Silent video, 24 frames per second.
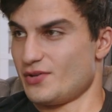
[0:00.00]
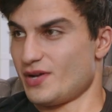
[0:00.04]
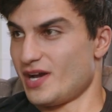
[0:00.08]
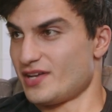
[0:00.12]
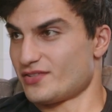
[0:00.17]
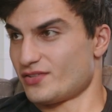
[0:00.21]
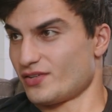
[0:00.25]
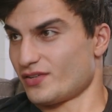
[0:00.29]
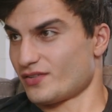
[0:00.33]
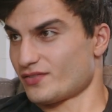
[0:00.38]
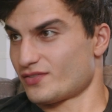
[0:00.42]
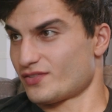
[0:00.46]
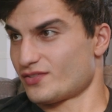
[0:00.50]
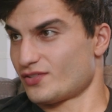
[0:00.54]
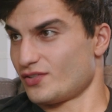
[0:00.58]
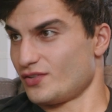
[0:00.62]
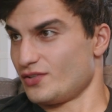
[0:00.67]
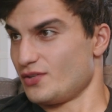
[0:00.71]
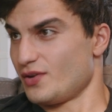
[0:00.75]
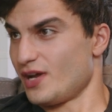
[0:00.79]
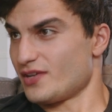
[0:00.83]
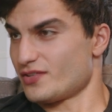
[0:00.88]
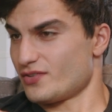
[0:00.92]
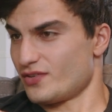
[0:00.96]
you guys are
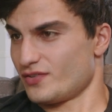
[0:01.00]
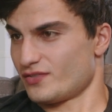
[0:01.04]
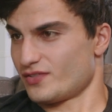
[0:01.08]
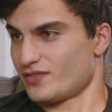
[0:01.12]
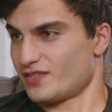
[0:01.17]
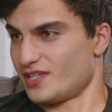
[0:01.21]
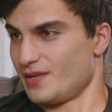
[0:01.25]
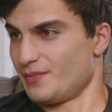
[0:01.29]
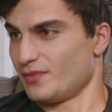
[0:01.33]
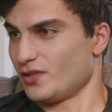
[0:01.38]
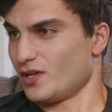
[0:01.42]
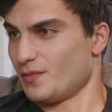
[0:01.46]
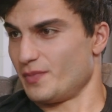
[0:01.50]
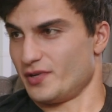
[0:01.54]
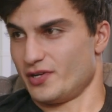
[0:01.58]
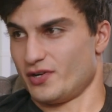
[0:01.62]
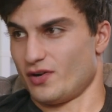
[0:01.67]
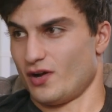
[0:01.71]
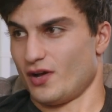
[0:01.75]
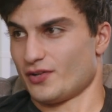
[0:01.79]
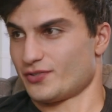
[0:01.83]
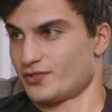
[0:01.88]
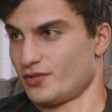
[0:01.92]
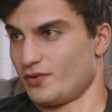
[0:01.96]
you guys are similar, but
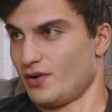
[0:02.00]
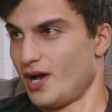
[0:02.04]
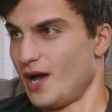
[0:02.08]
you're also